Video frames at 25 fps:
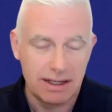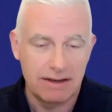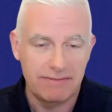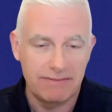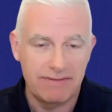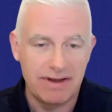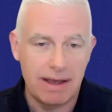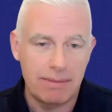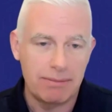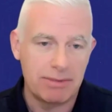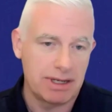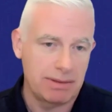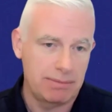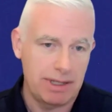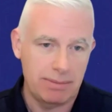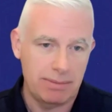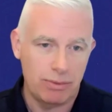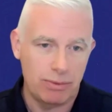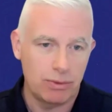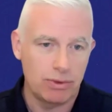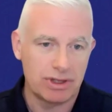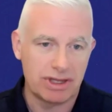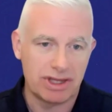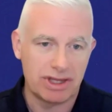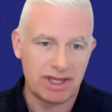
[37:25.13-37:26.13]
of how many
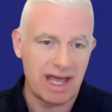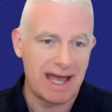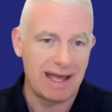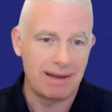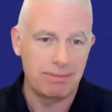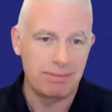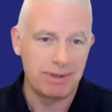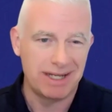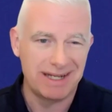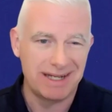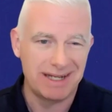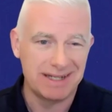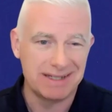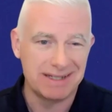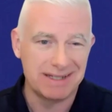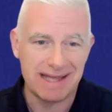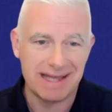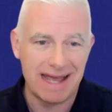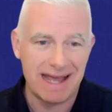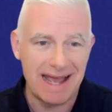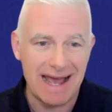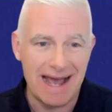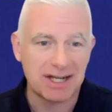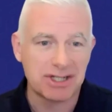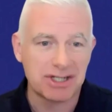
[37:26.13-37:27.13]
people with diabetes
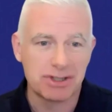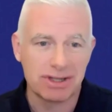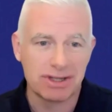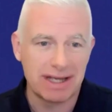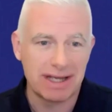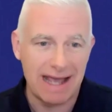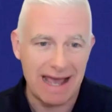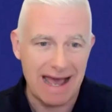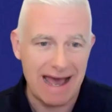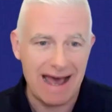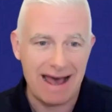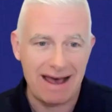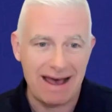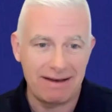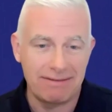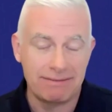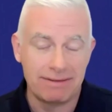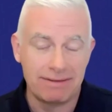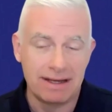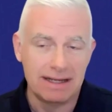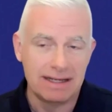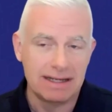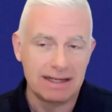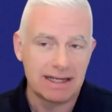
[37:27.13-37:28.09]
they actually have.